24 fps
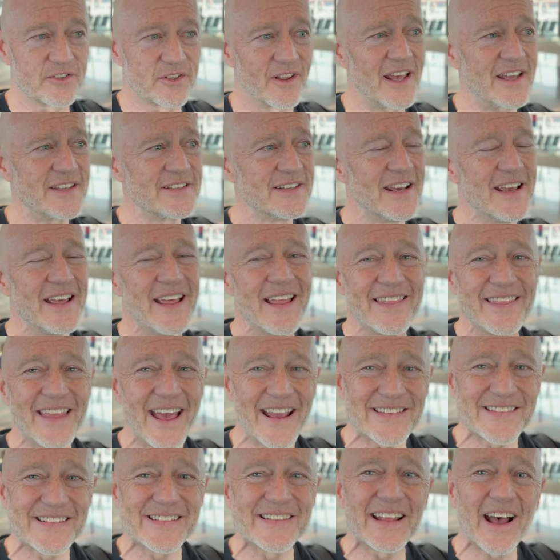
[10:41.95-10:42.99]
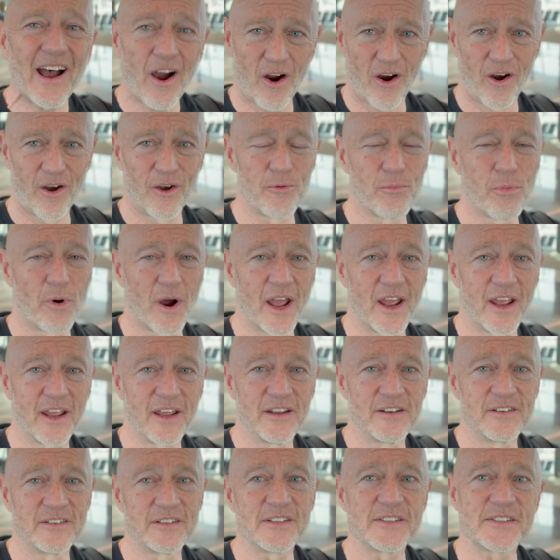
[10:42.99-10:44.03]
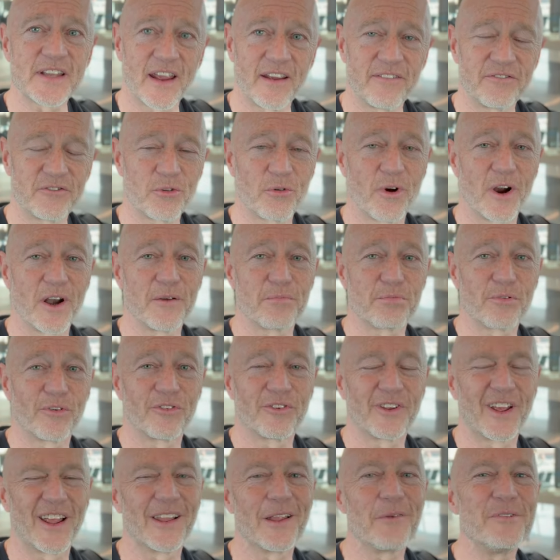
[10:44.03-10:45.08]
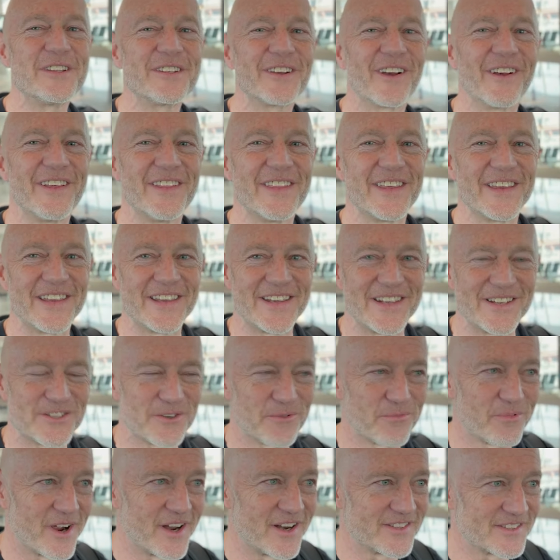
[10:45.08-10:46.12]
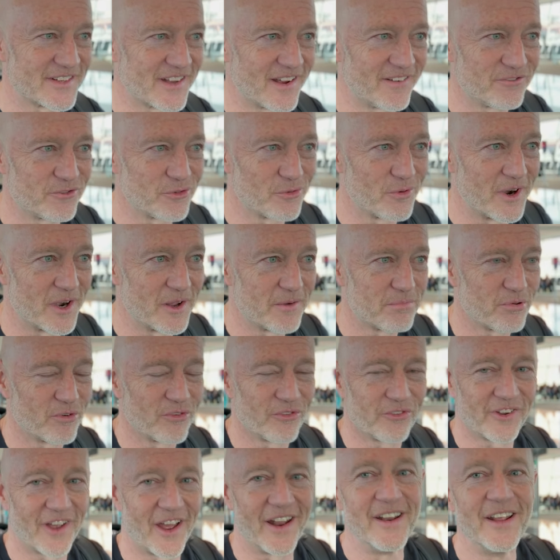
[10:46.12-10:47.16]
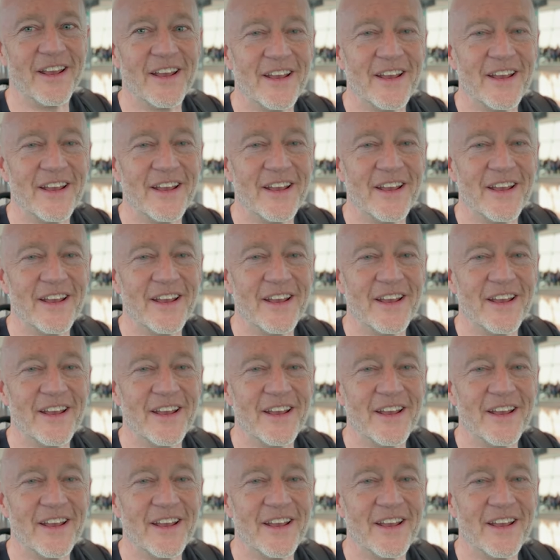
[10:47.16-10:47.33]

So that, that's the hard way to save 20%. Let me tell you the easy way to save 20%.